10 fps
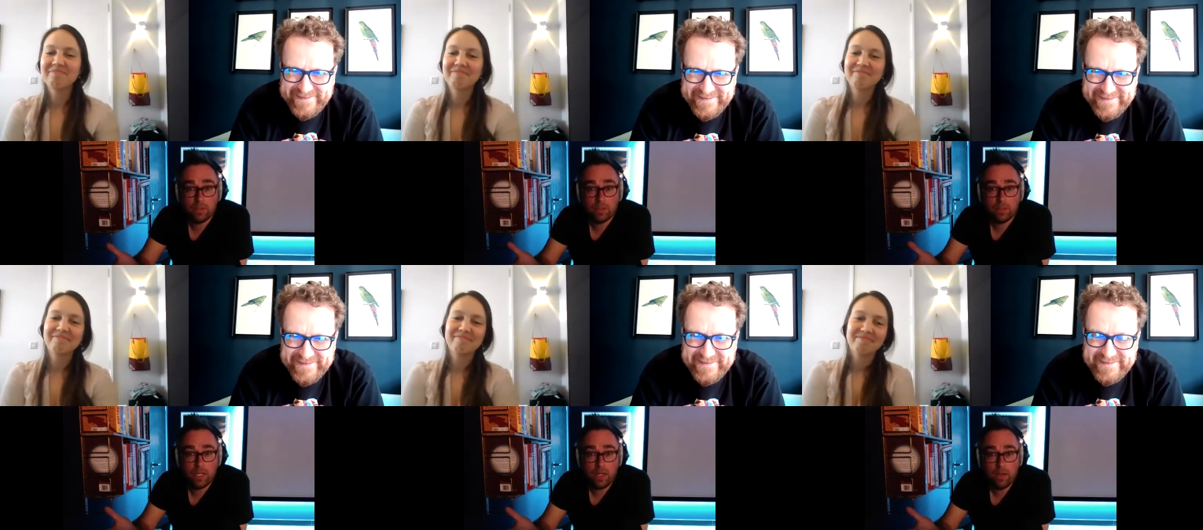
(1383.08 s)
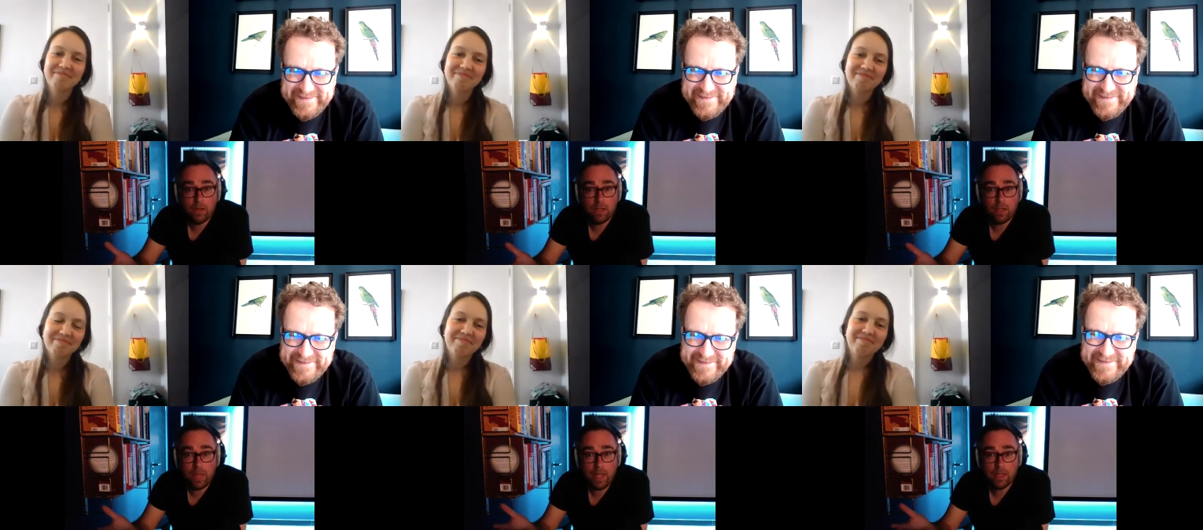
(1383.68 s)
Speaker 1: you know, a
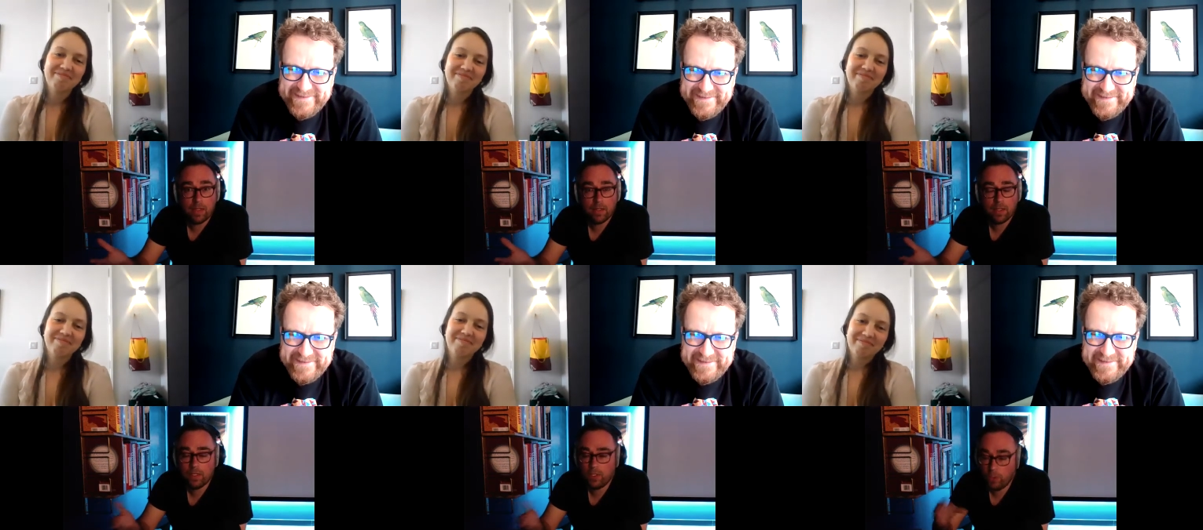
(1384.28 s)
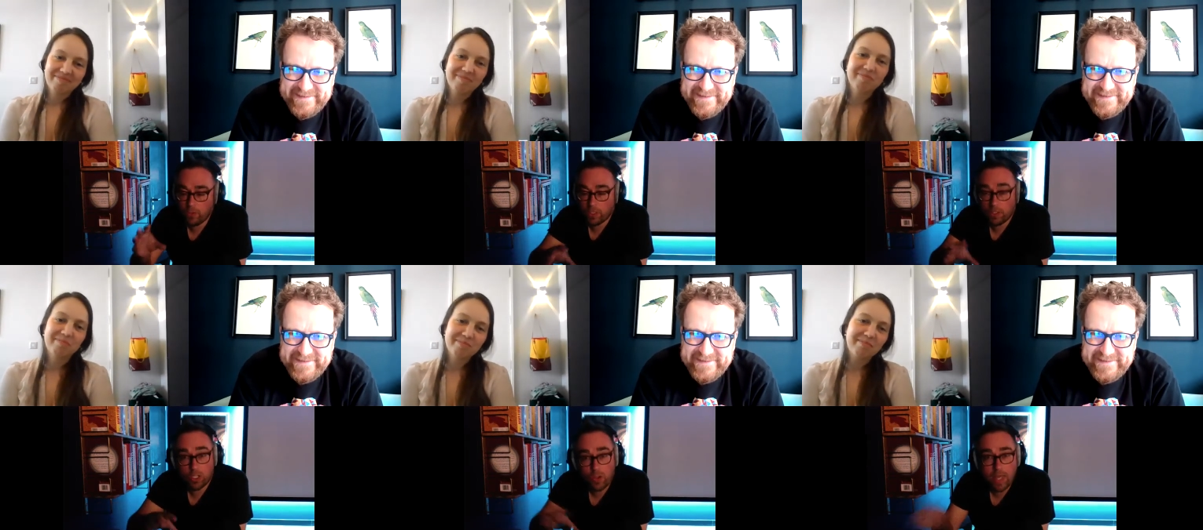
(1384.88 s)
pen. You can
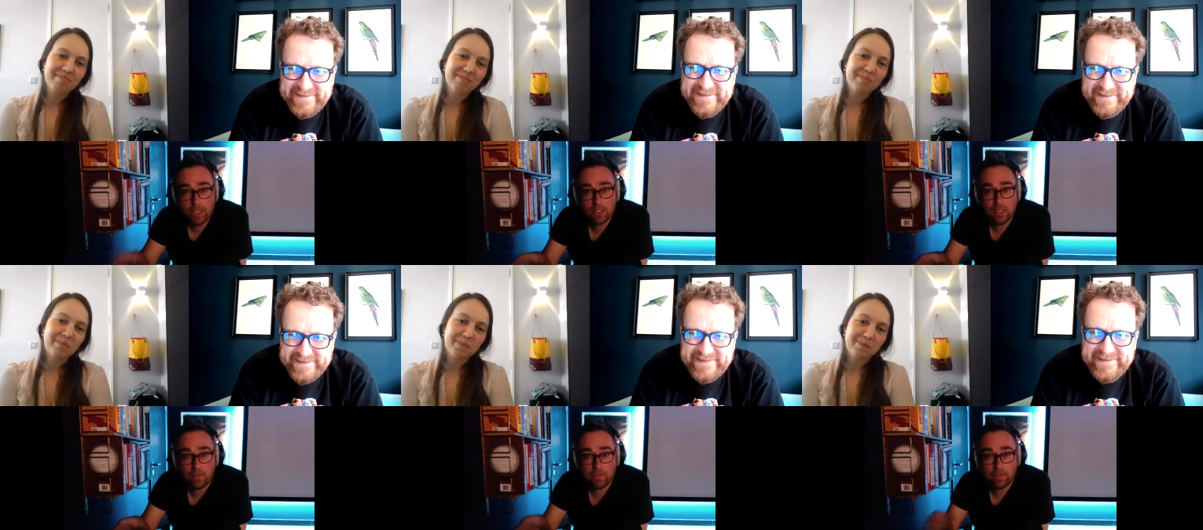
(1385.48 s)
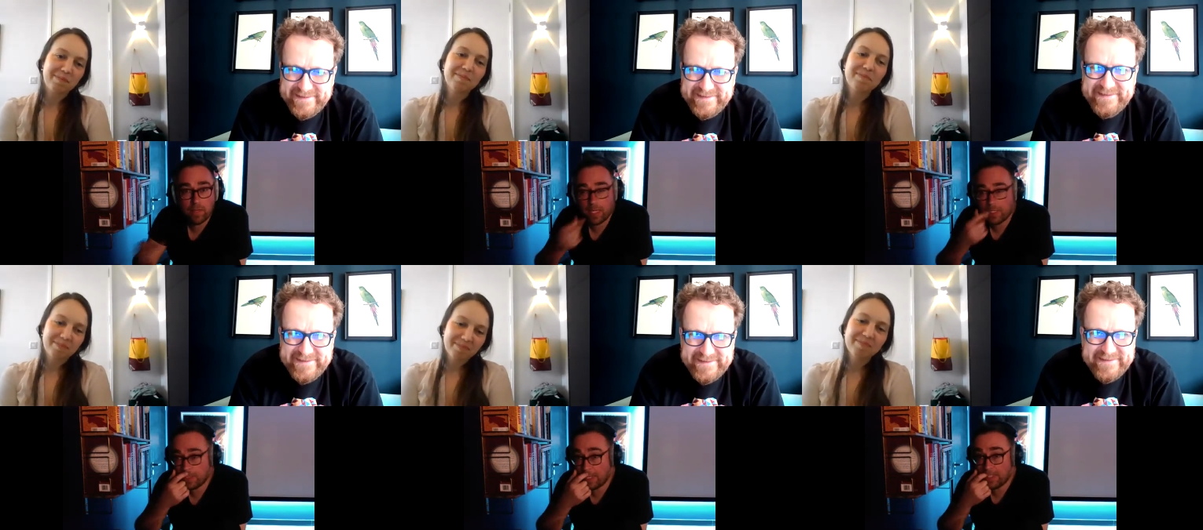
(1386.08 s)
create stuff, and
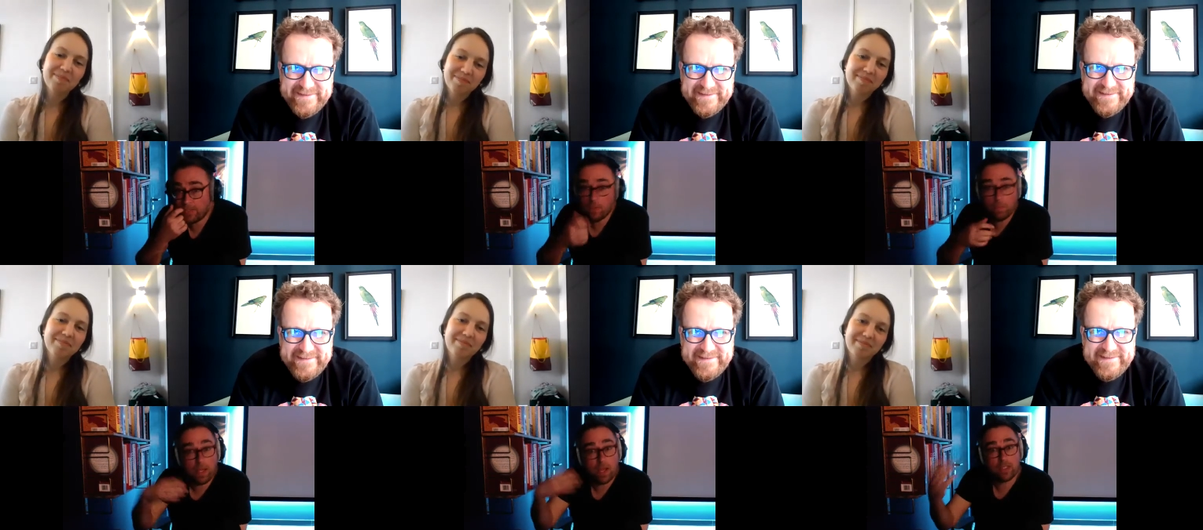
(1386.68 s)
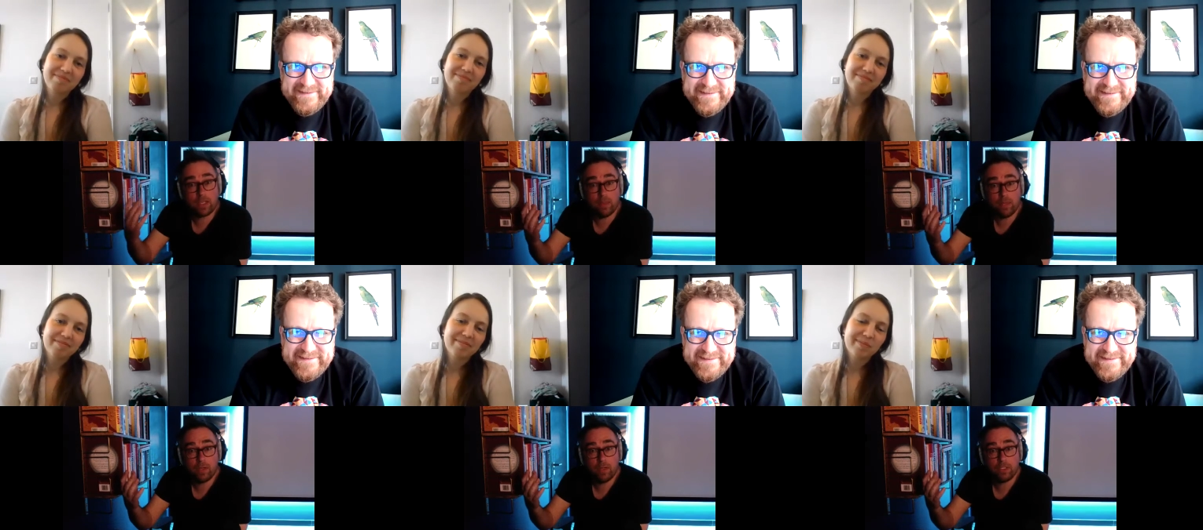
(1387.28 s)
I do it by asking a big
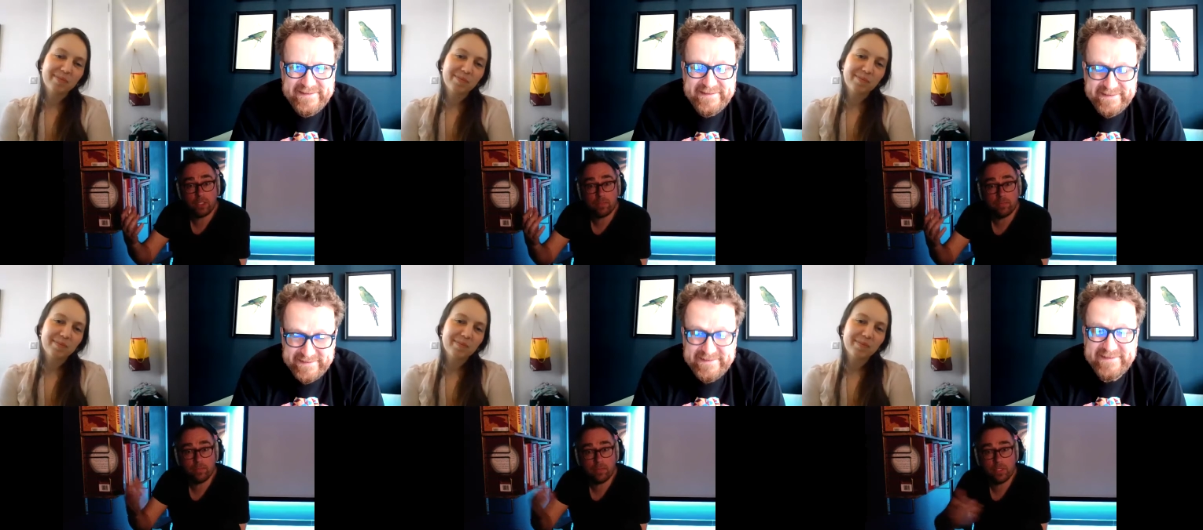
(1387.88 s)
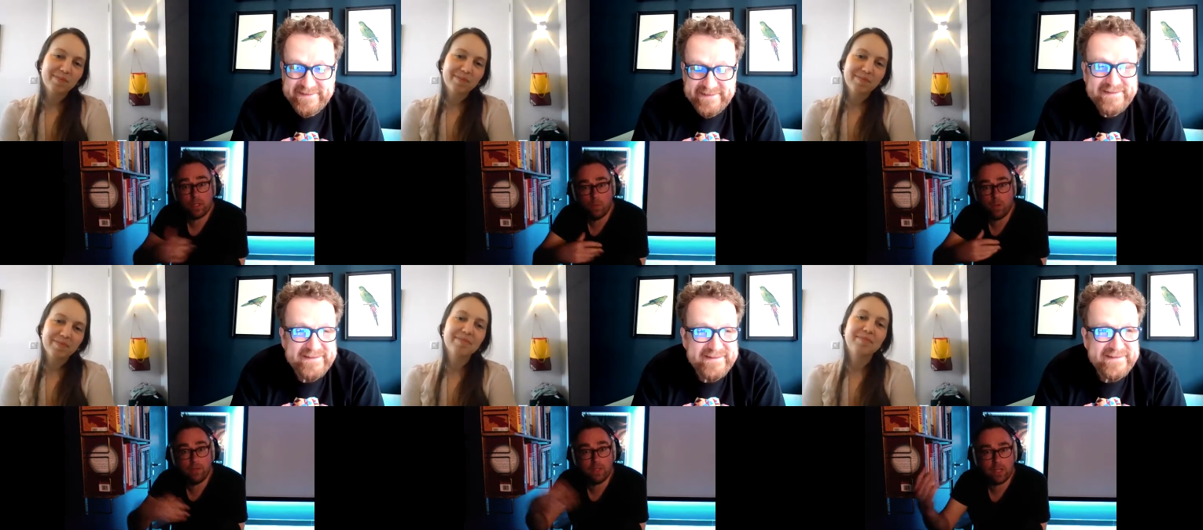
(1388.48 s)
question. So, you know, what if
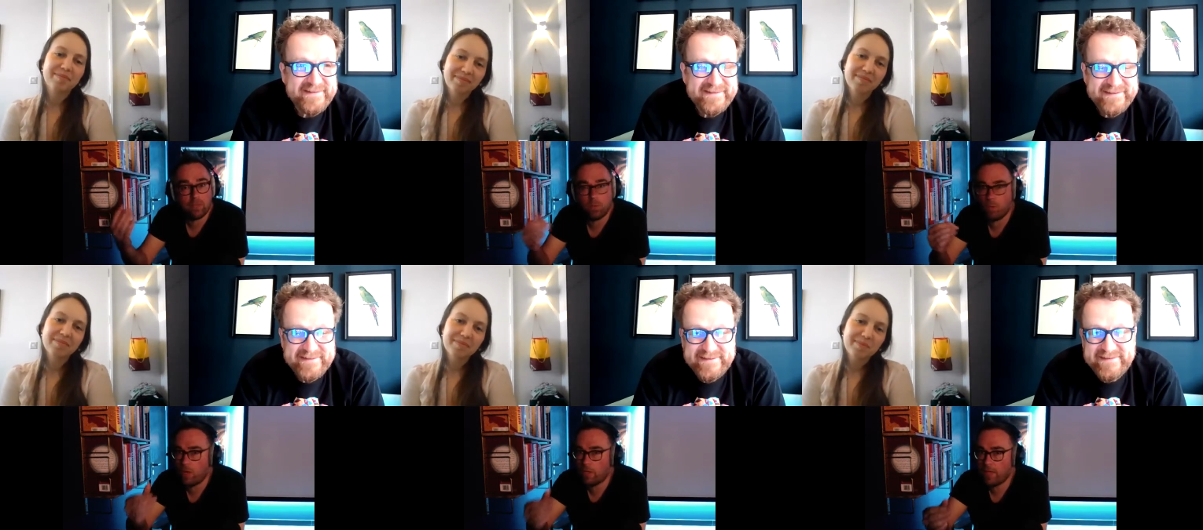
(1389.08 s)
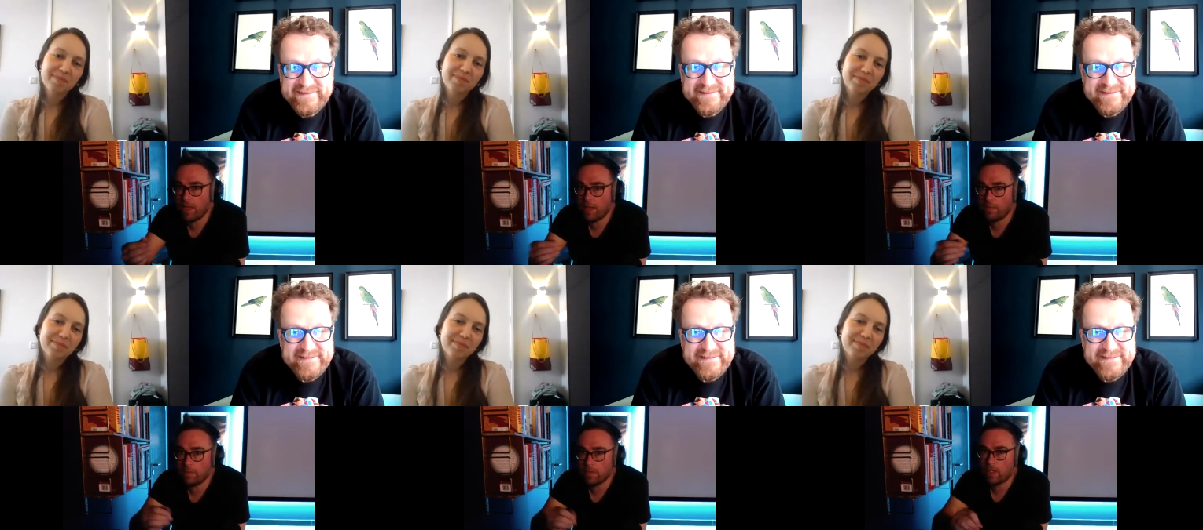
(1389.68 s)
this happened? What if that happened?